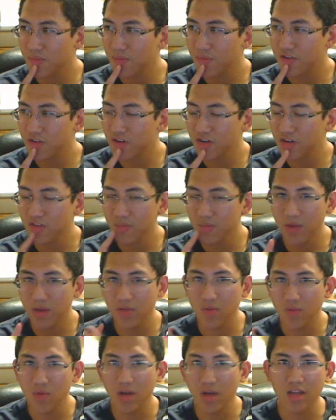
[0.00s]
judge it by
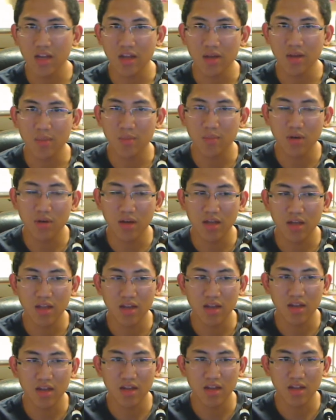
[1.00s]
the rating, but
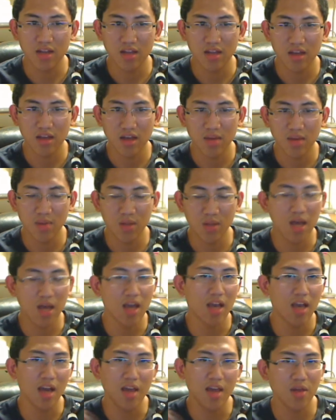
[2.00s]
I mean,
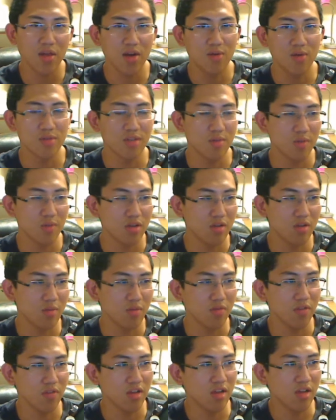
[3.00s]
I thought it was gonna be a good
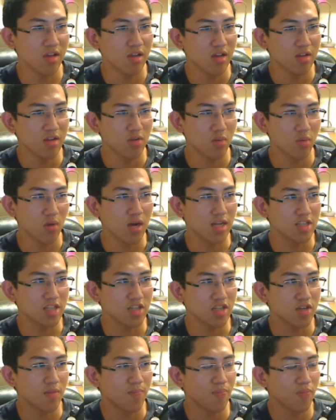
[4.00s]
movie to
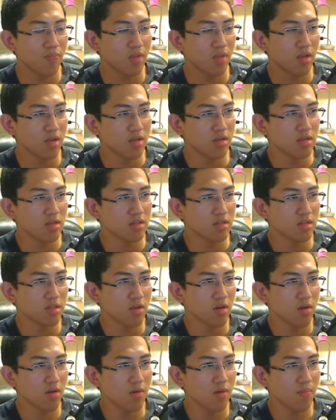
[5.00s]
watch.
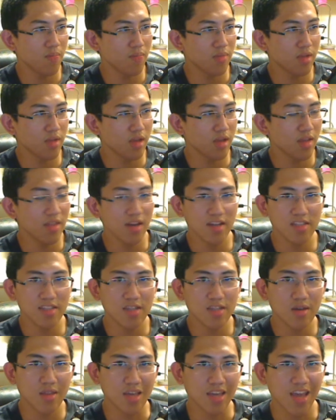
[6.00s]
So, and then I
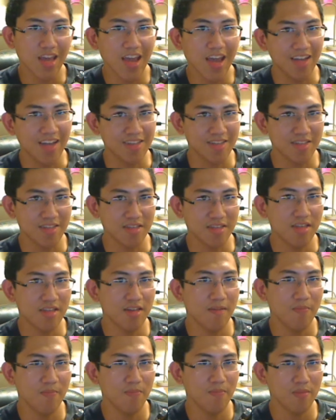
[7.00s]
saw the cast,
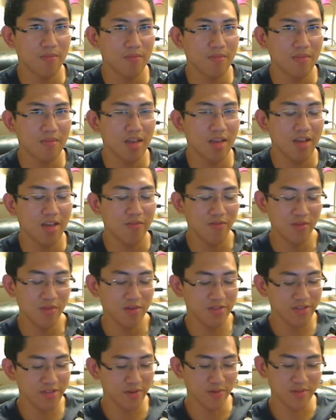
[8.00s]
and
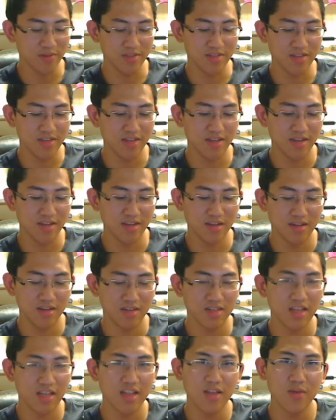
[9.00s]
first there was
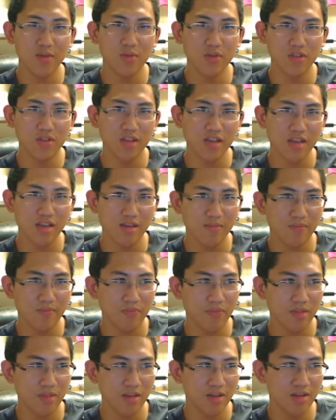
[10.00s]
Shailene Woodley,
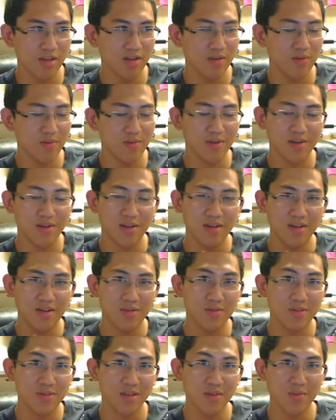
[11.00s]

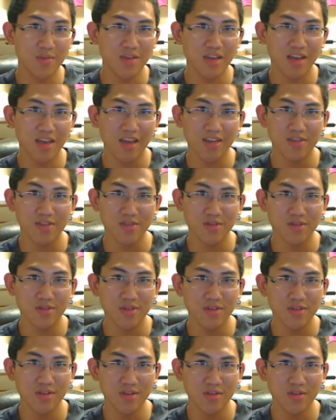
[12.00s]
who's going to be
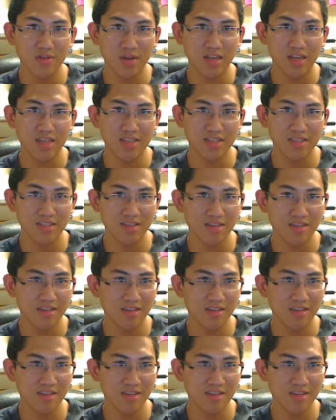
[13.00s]
Hazel Grace.